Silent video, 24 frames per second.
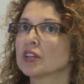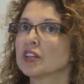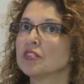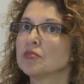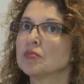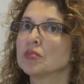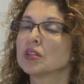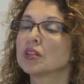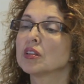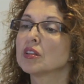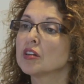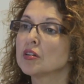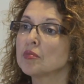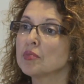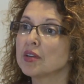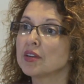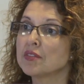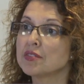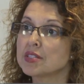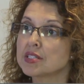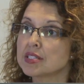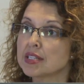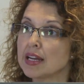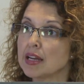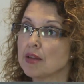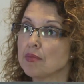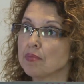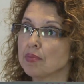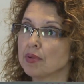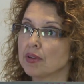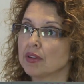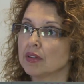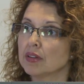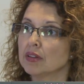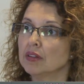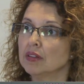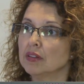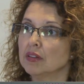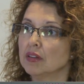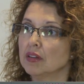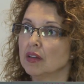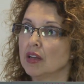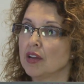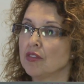give them a little bit of stipend